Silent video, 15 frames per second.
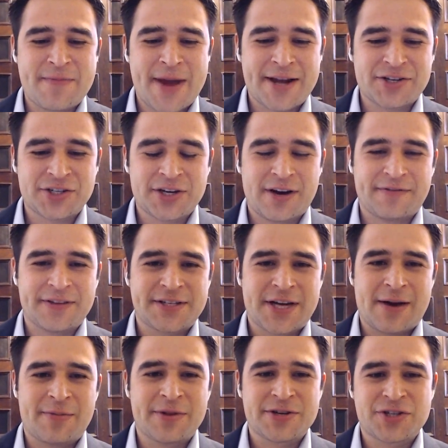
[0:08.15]
As I mentioned
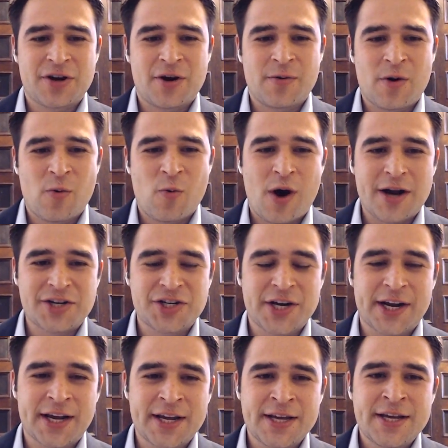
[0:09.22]
off the top of the show, we're
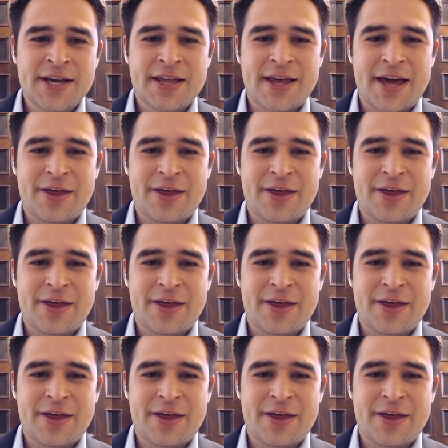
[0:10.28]
watching